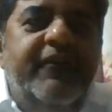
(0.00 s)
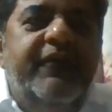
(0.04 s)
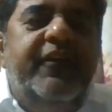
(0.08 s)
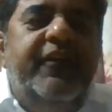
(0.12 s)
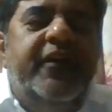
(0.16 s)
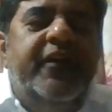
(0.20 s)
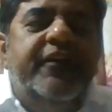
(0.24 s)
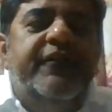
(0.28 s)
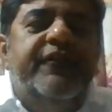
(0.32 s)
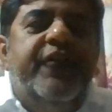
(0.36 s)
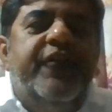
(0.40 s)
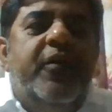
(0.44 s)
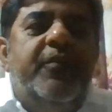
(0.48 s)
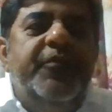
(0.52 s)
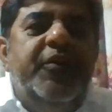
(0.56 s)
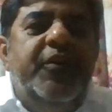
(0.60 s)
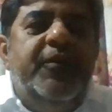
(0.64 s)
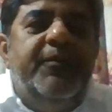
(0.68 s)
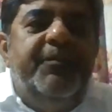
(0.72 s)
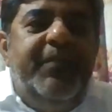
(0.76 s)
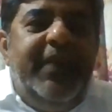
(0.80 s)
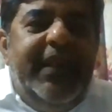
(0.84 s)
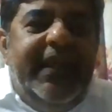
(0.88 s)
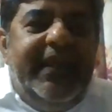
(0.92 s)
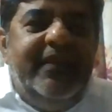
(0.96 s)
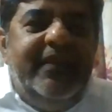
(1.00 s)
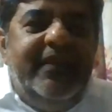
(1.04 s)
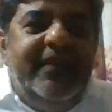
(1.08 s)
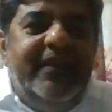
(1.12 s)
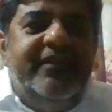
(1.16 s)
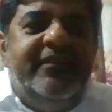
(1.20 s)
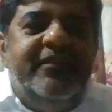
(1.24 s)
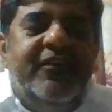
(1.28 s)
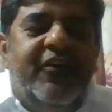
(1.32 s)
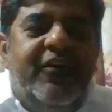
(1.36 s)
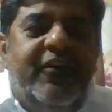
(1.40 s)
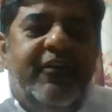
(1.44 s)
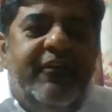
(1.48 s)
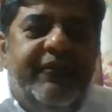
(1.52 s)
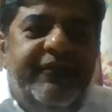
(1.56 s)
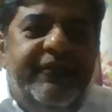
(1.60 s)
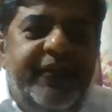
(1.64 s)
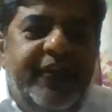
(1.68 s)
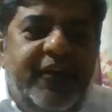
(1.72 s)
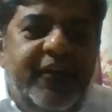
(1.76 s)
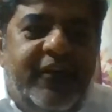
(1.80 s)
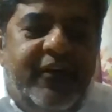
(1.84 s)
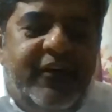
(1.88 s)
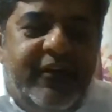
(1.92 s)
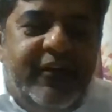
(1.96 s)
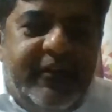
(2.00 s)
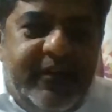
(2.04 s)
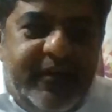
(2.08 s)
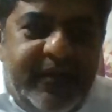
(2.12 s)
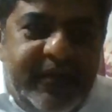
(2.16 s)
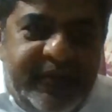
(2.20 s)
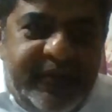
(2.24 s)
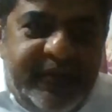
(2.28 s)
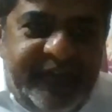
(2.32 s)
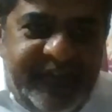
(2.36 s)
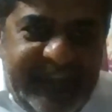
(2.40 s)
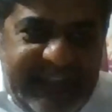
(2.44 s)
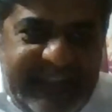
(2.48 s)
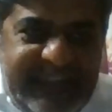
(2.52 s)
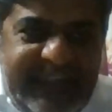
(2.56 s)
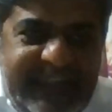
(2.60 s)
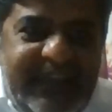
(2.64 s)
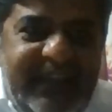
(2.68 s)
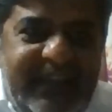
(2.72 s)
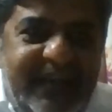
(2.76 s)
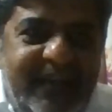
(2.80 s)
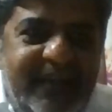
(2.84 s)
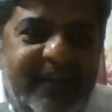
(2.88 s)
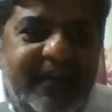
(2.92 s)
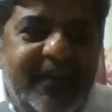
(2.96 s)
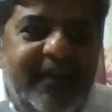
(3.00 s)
work from your place of your city.